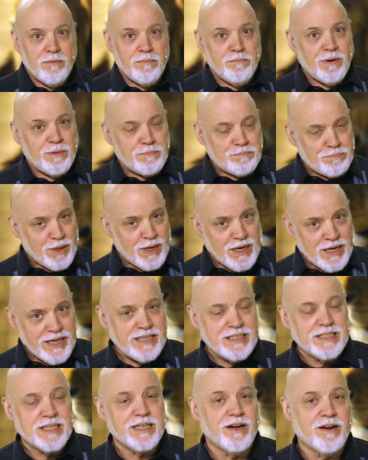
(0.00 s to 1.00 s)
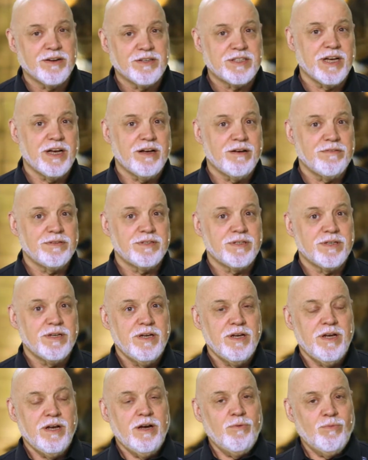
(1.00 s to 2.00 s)
but policing ourselves.
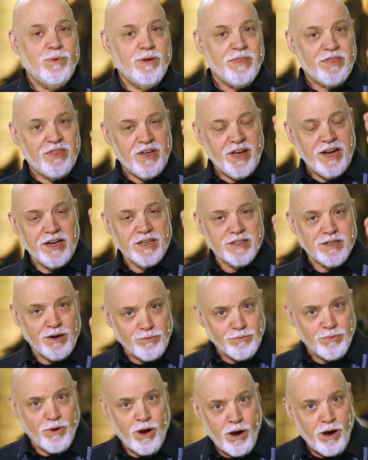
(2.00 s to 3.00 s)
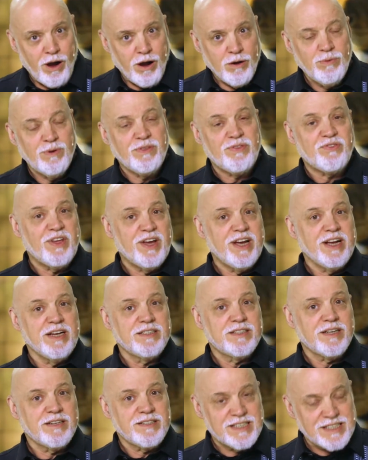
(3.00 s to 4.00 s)
When things are wrong, when
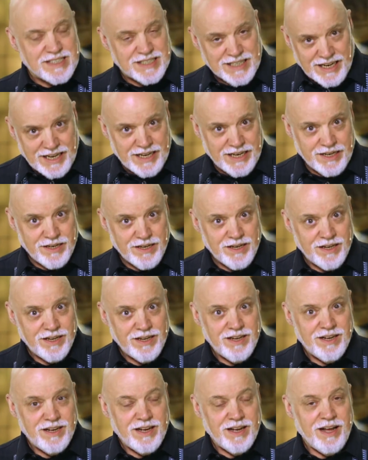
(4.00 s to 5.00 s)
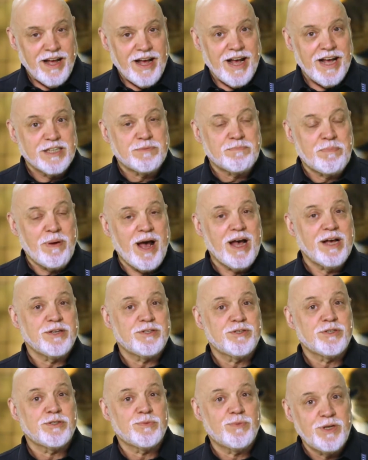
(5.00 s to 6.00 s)
things are sin, as
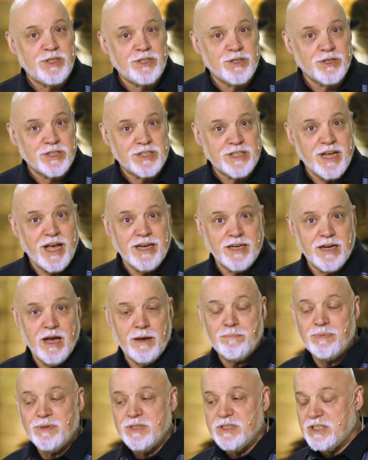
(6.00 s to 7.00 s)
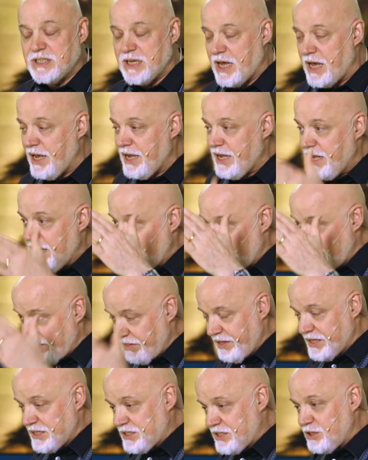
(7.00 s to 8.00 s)
pastors, we should stand up and say,
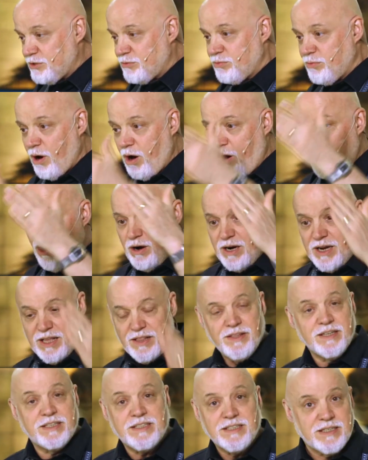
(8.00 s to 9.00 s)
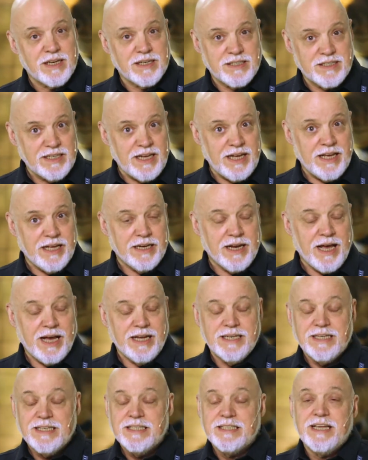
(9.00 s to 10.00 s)
this is wrong, this is a sin. I
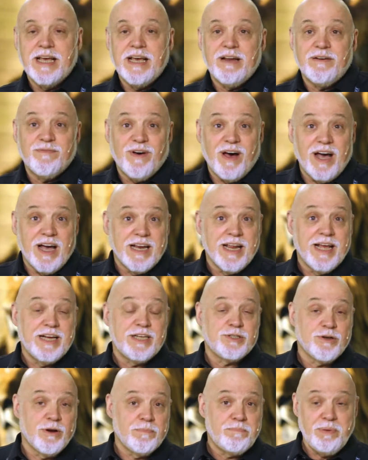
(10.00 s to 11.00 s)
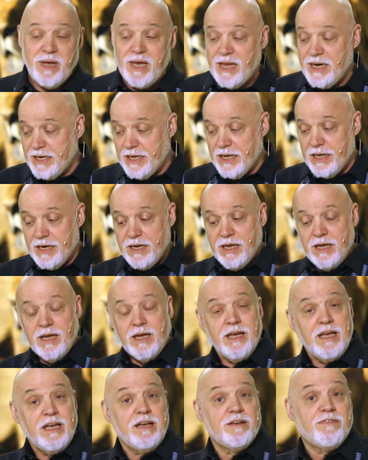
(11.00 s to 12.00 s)
didn't say it violates your opinion,
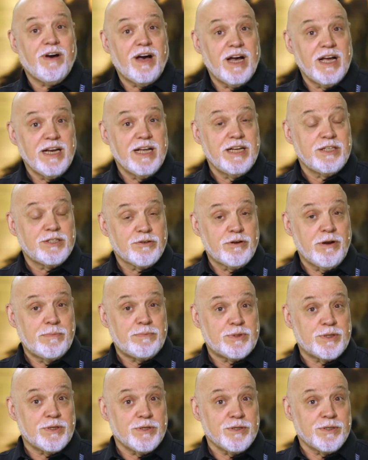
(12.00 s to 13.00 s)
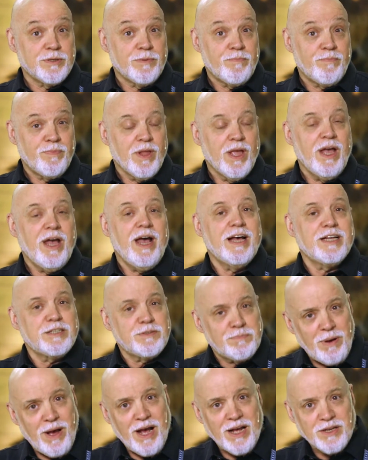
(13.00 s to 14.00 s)
it violates scriptures. As
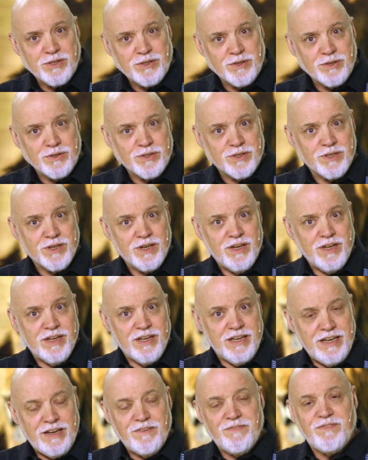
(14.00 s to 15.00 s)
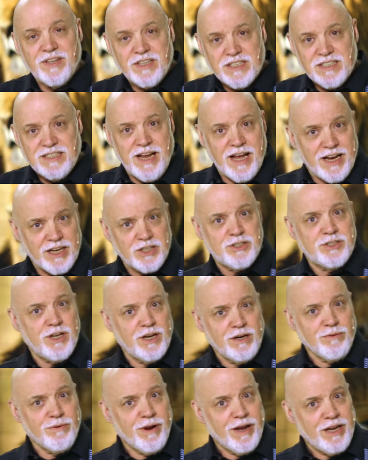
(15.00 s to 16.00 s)
pastors, if this next
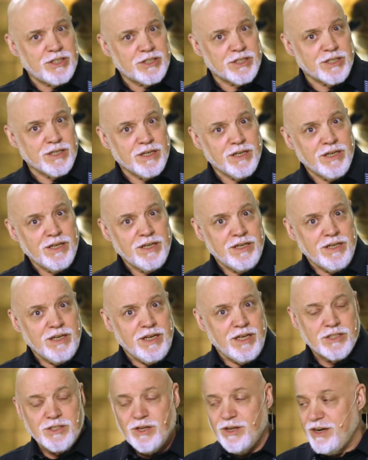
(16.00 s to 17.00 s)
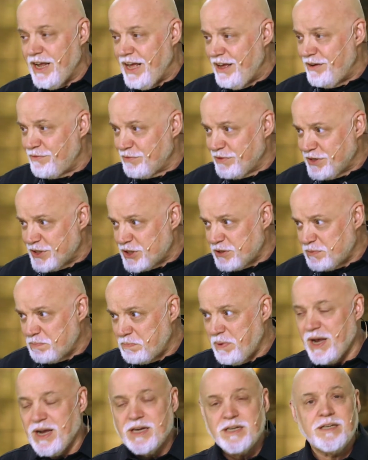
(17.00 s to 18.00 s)
generation is going to have
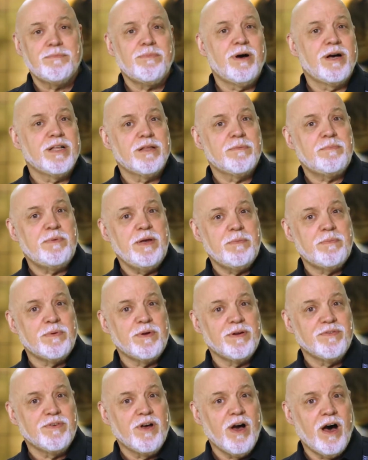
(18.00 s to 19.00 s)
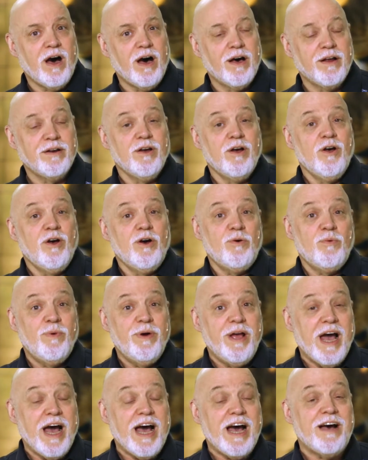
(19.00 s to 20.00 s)
respect among the people of God,
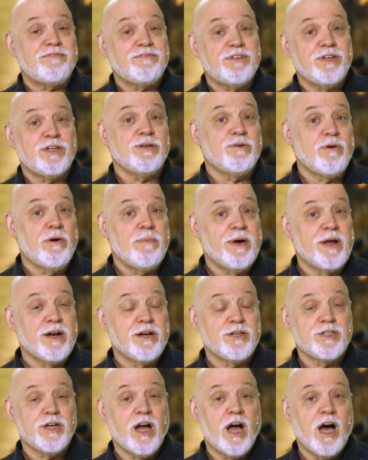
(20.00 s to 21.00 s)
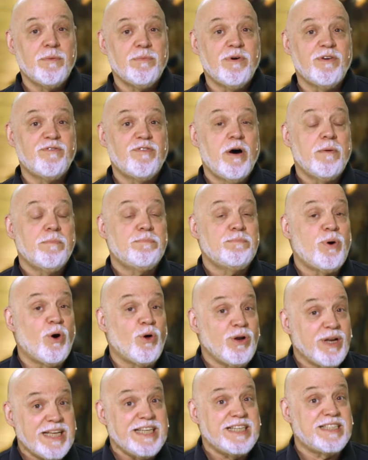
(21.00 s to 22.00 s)
we have to do a better job of
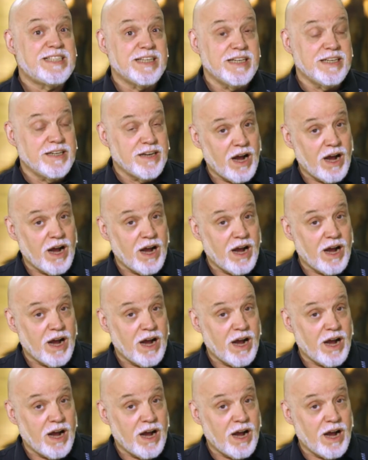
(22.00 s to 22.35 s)
policing